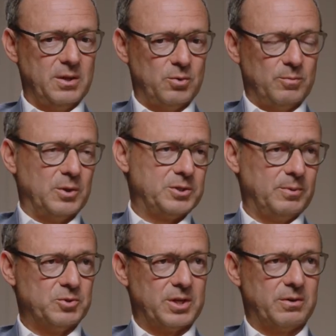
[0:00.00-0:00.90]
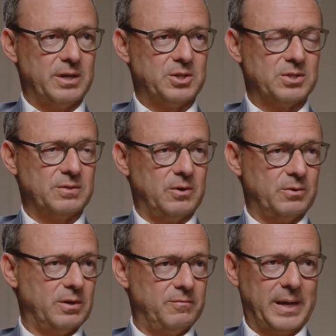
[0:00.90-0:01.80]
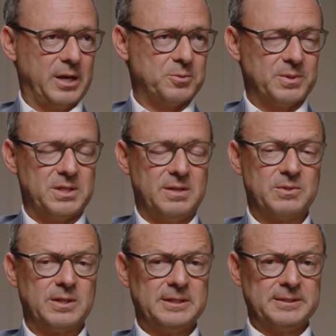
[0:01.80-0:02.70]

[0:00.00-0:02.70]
through multiple generations of management teams.